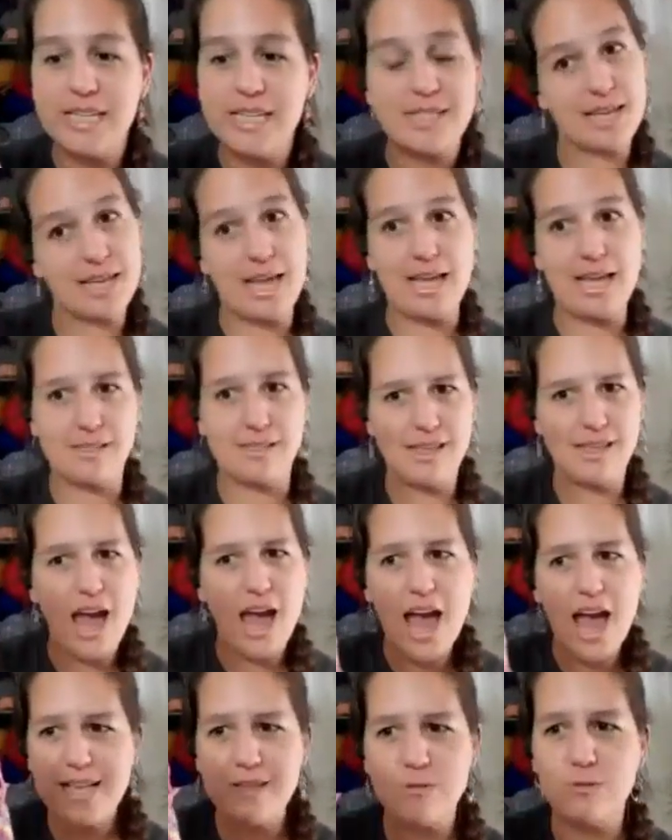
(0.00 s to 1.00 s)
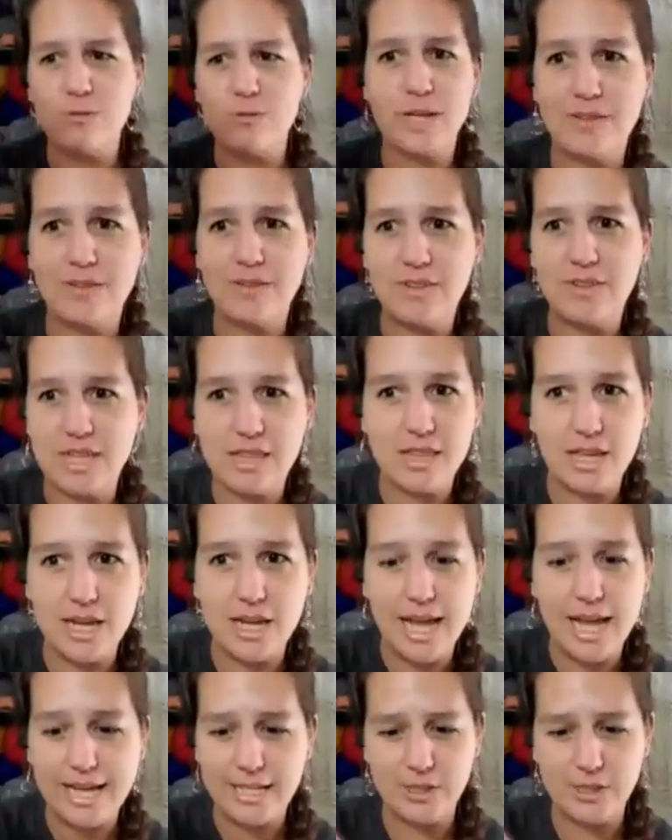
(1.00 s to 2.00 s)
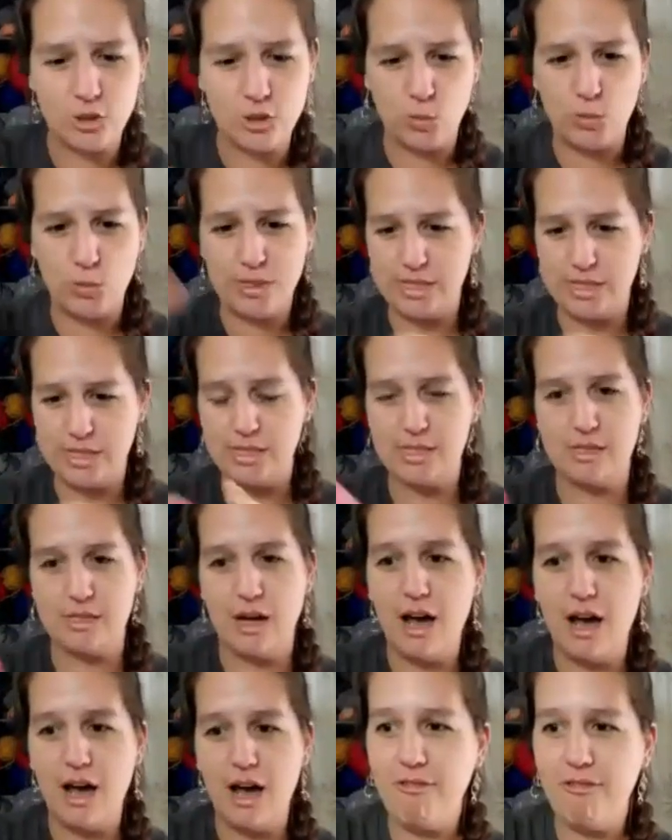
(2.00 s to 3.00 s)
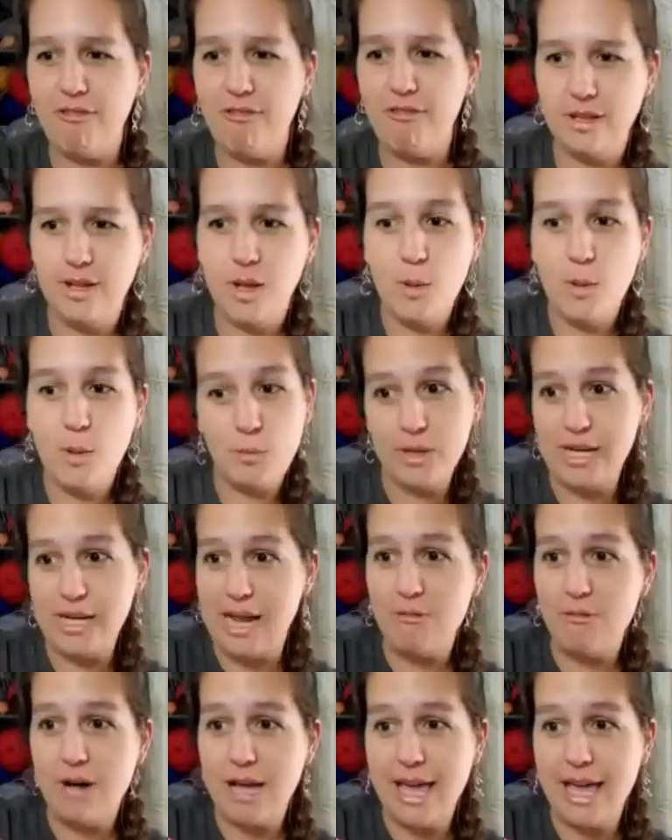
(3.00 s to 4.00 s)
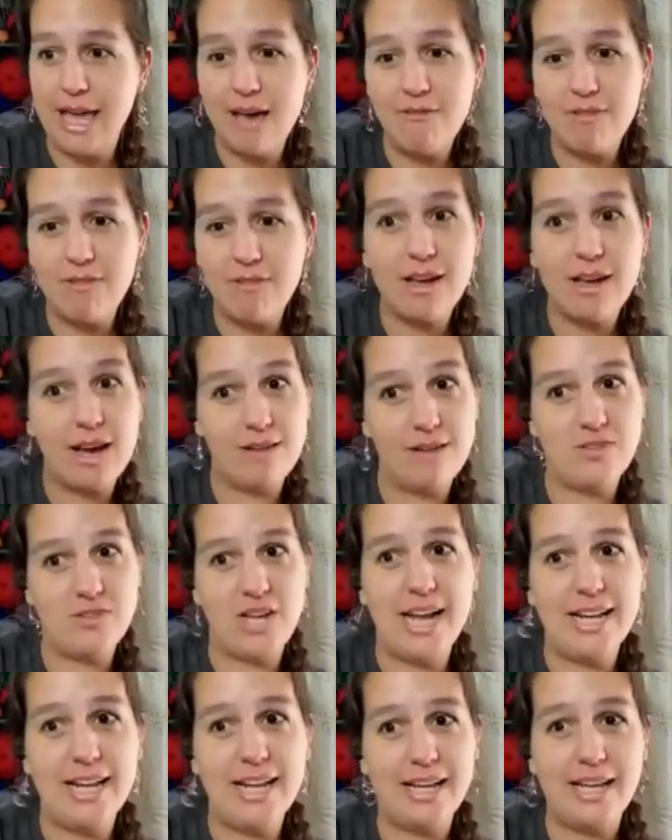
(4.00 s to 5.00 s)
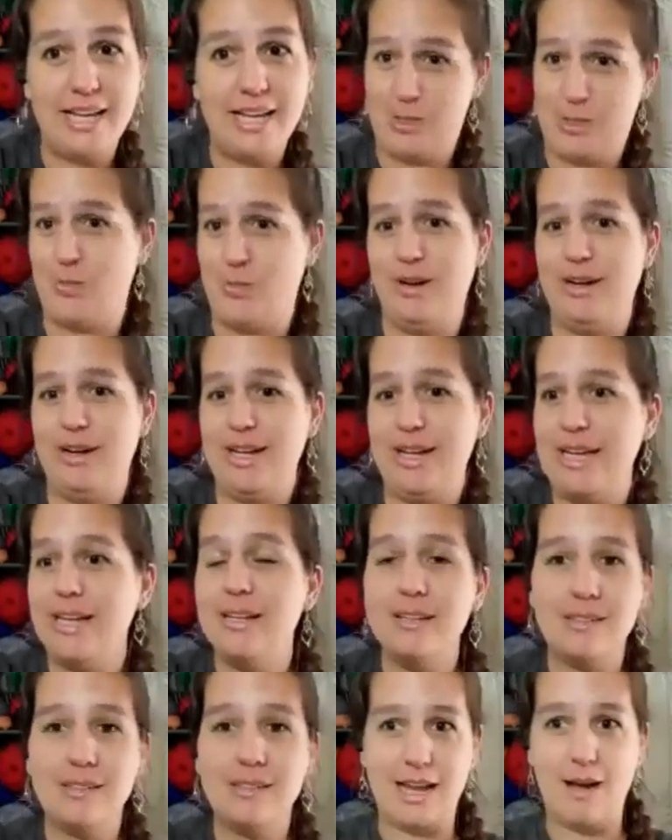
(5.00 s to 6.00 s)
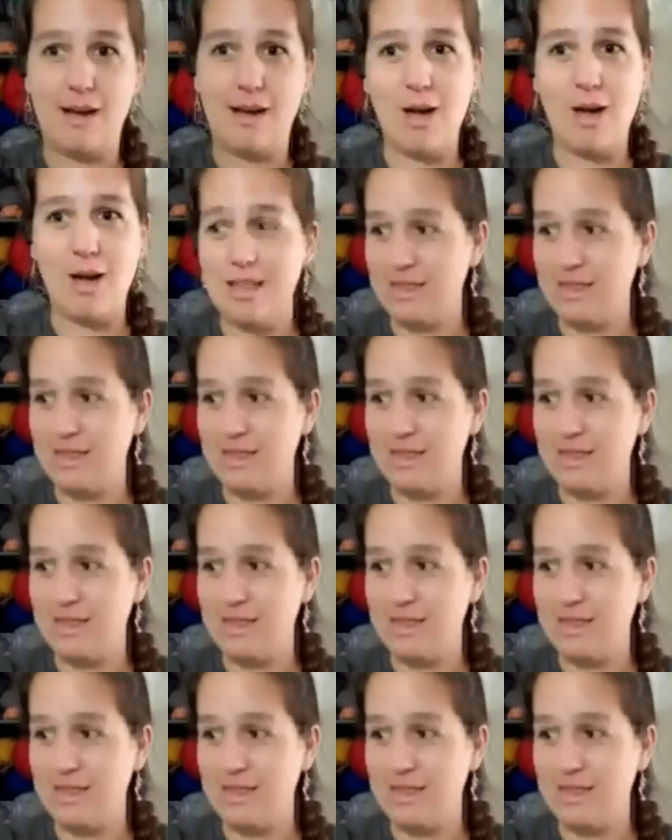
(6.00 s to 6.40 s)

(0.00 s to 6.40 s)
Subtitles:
skeins that I don't have anything I can do with this stuff. But now I have it. I've dyed it. It's pretty. Now I